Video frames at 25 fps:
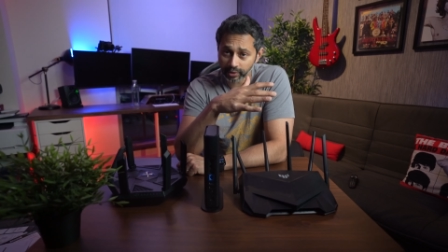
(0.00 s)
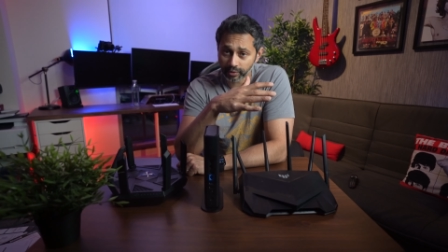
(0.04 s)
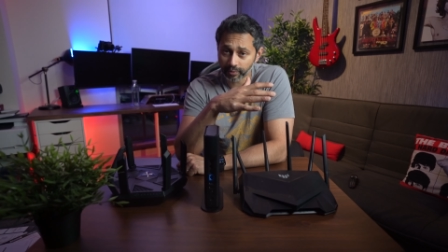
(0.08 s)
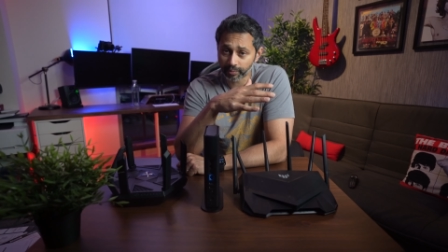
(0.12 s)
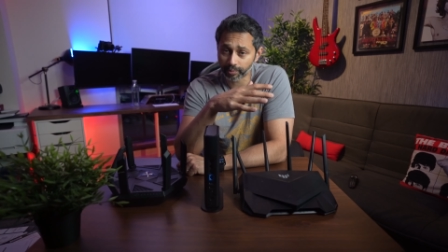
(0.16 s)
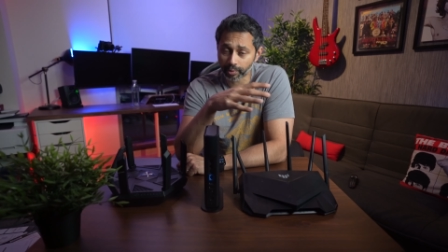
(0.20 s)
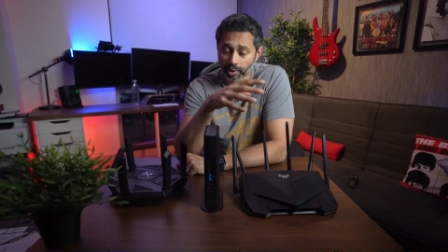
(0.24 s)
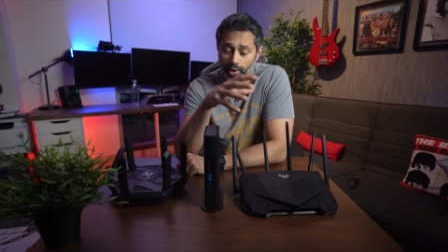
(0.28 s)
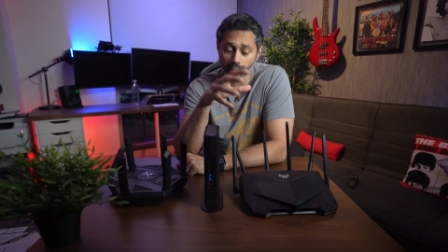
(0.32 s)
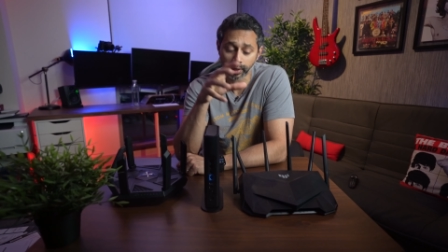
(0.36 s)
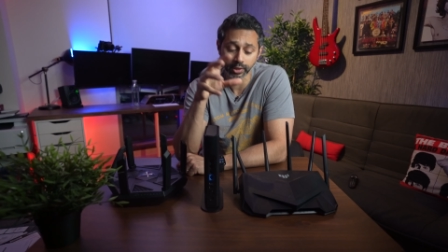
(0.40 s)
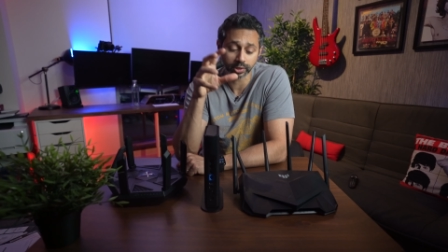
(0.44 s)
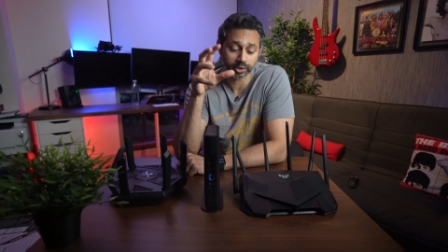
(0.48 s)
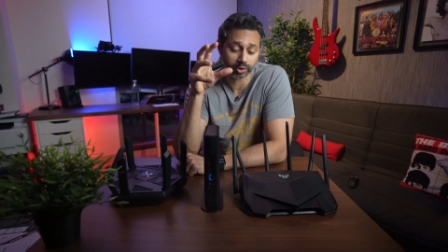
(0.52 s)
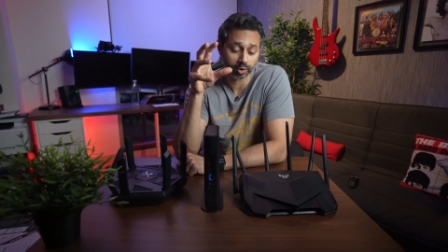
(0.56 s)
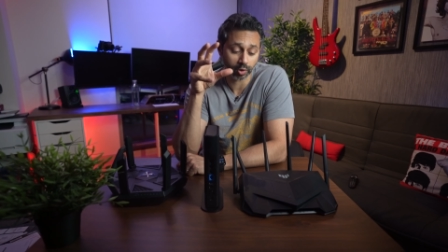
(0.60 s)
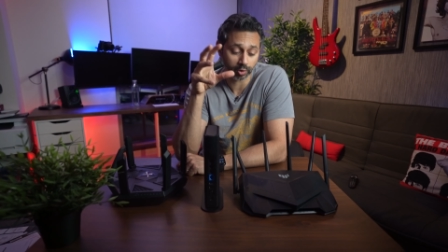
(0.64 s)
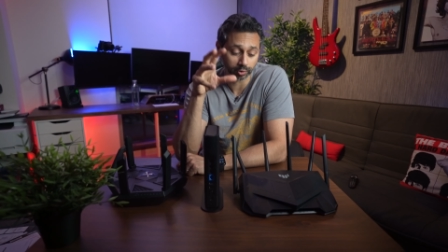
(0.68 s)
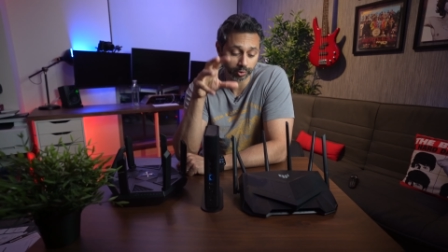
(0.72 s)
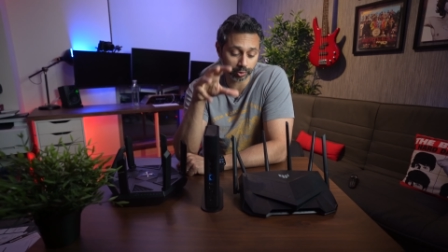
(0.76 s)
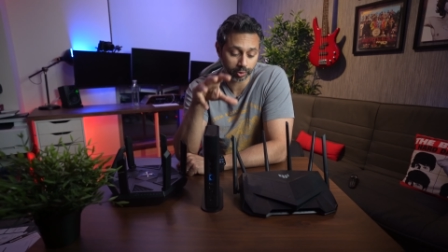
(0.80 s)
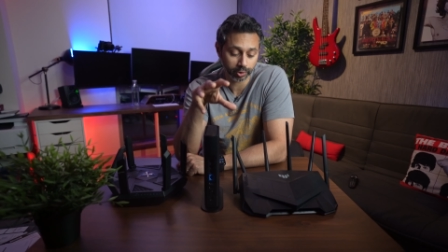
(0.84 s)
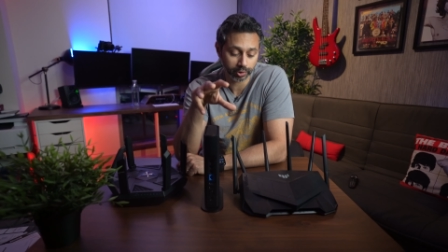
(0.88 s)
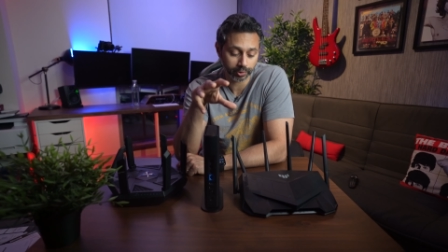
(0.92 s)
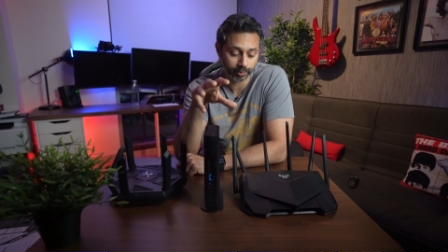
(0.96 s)
of products
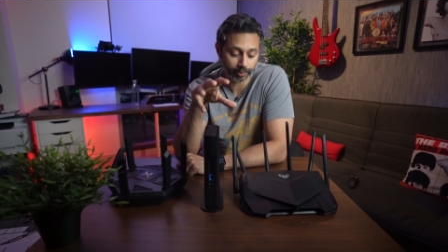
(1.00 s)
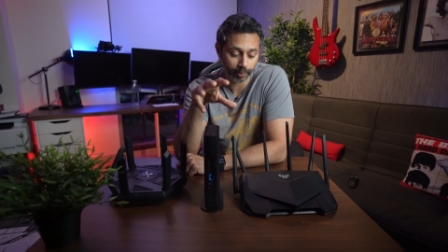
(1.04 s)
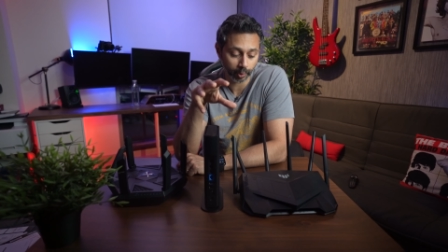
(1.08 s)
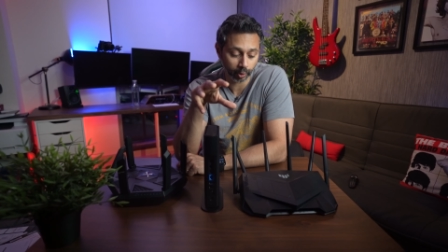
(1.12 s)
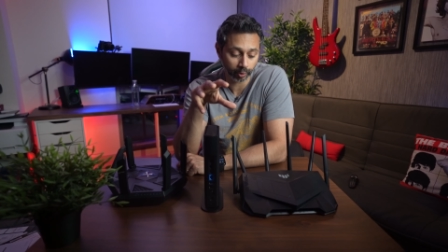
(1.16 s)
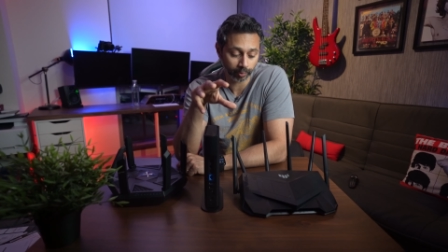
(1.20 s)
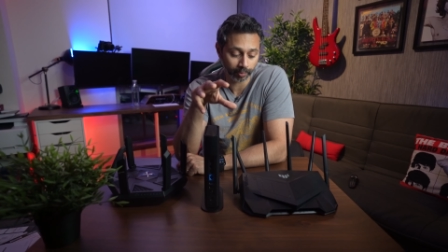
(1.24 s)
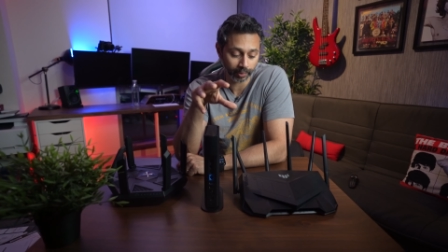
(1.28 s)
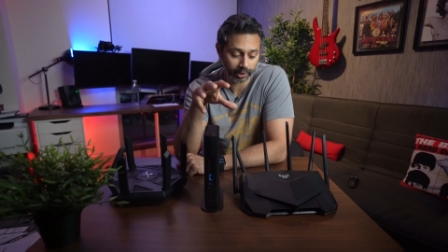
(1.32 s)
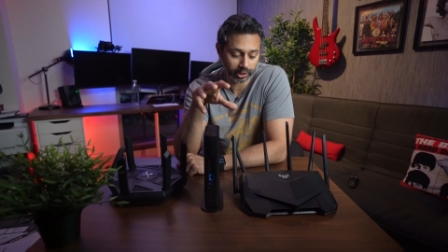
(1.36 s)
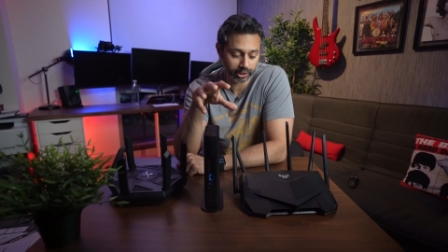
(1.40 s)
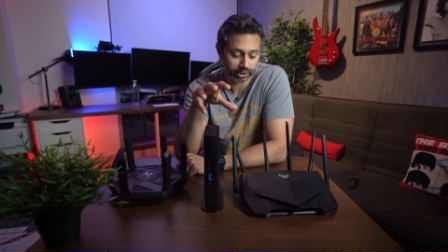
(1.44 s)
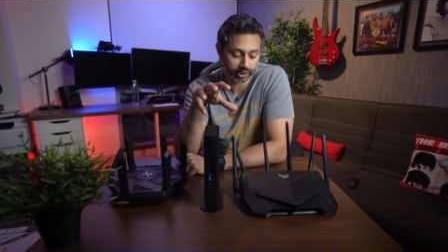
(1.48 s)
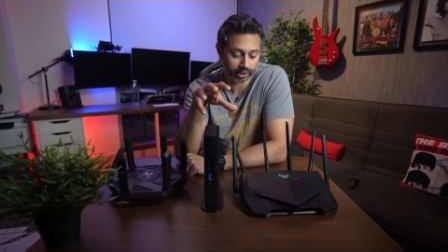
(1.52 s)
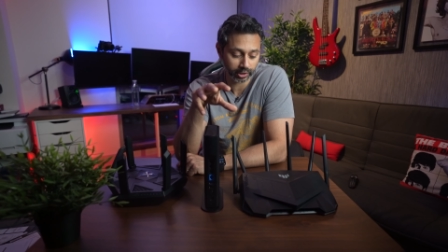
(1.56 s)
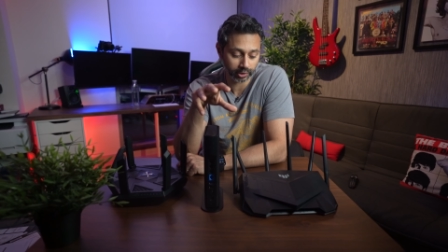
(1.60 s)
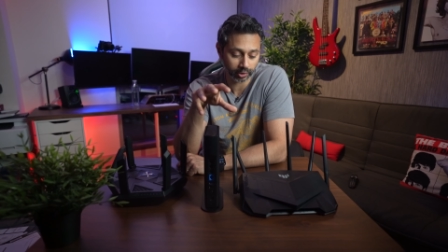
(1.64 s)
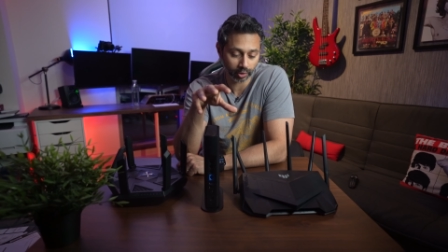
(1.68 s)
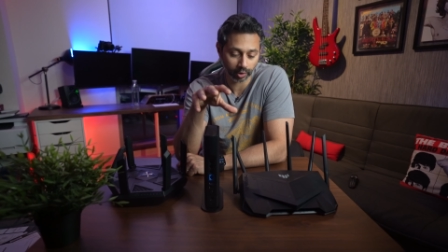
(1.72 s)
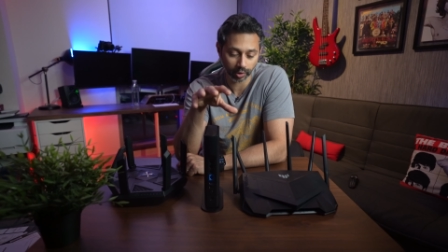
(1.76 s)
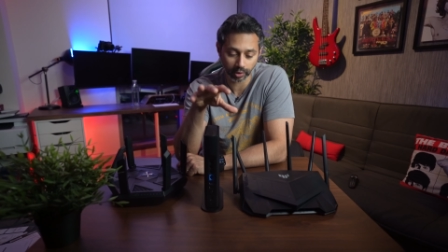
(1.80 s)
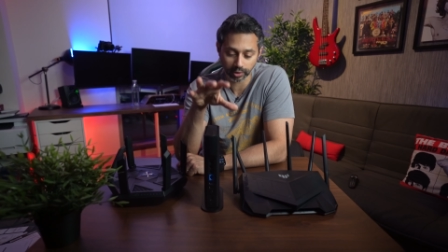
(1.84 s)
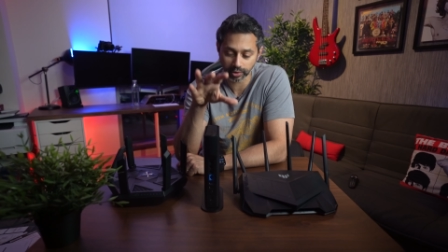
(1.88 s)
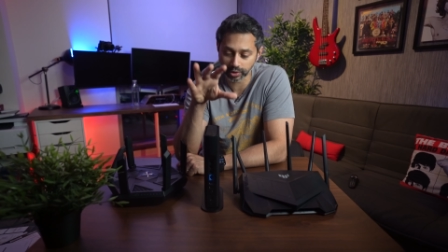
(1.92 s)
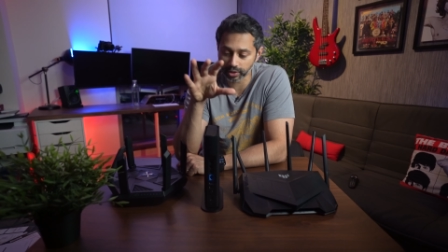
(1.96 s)
also support mesh
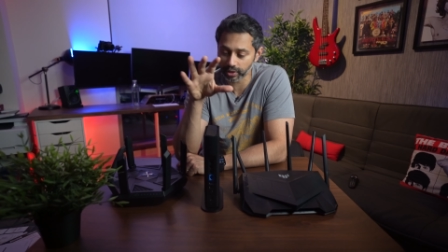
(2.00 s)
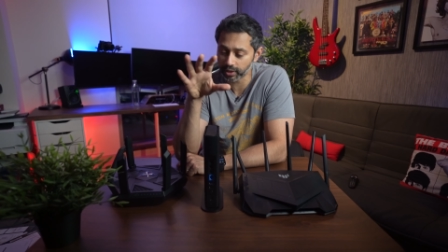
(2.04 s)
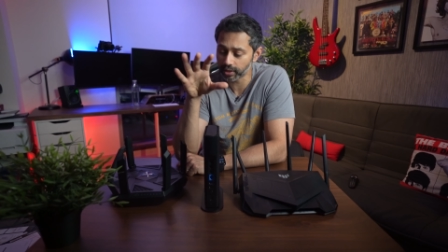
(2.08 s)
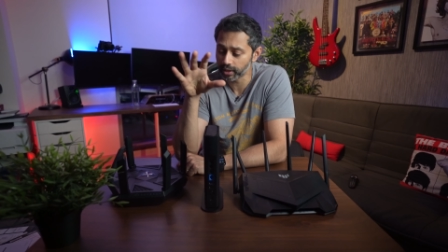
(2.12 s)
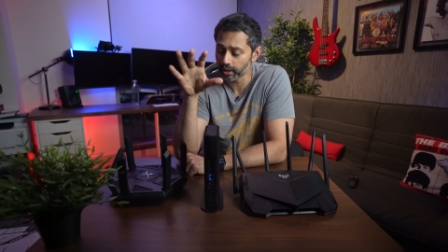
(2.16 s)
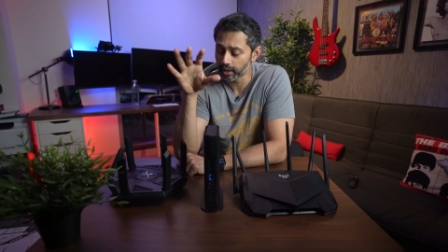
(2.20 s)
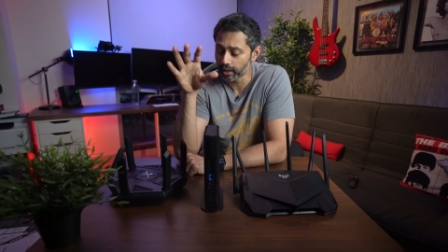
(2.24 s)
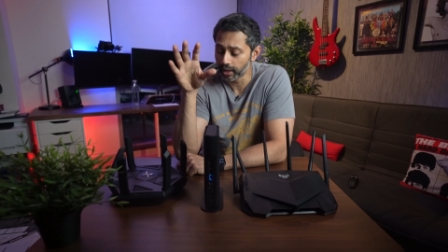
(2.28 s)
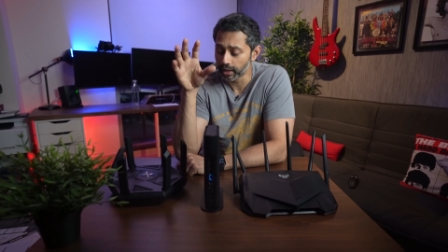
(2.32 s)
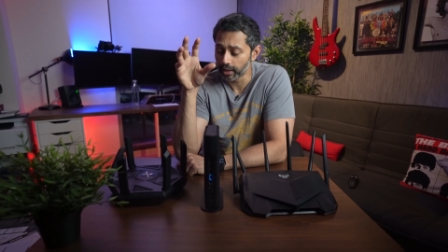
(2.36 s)
technology.